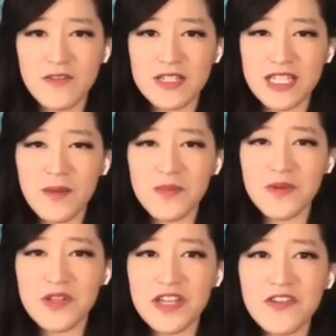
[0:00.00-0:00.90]
For
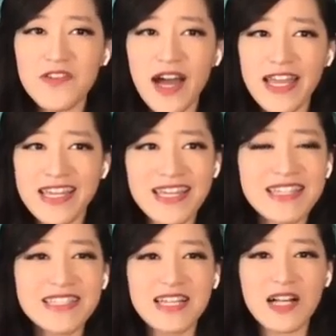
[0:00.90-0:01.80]
example, if I
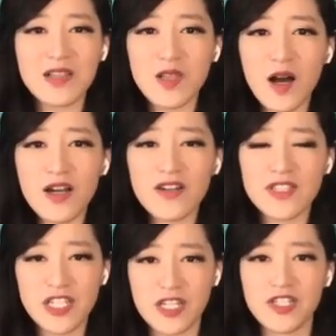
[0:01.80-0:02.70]
eat a lot
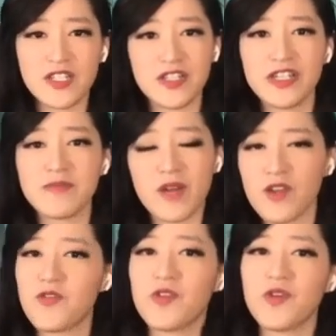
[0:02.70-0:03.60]
of ginger in
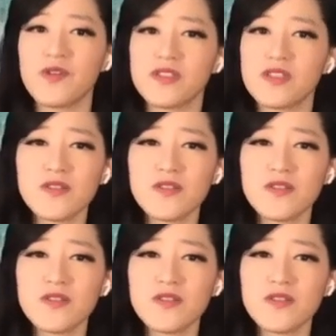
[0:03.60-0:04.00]
my food,